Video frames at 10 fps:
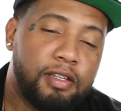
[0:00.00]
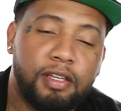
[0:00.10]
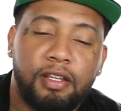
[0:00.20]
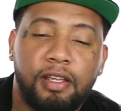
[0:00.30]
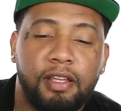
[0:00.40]

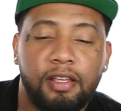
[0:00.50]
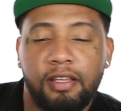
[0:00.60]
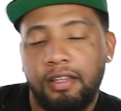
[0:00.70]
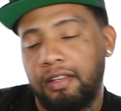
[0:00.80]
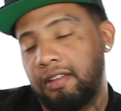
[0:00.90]
And,
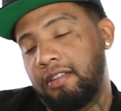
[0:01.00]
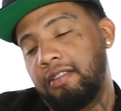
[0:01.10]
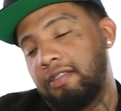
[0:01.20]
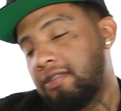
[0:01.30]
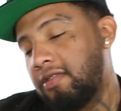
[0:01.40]

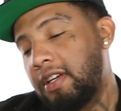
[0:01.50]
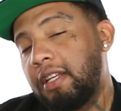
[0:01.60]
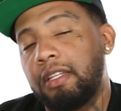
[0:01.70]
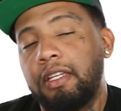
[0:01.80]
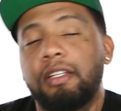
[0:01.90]
and, so I
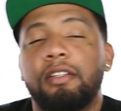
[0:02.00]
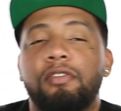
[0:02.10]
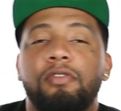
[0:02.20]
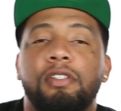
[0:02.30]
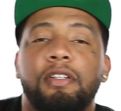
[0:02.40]
ain't addicted
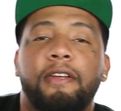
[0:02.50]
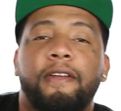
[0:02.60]
to it.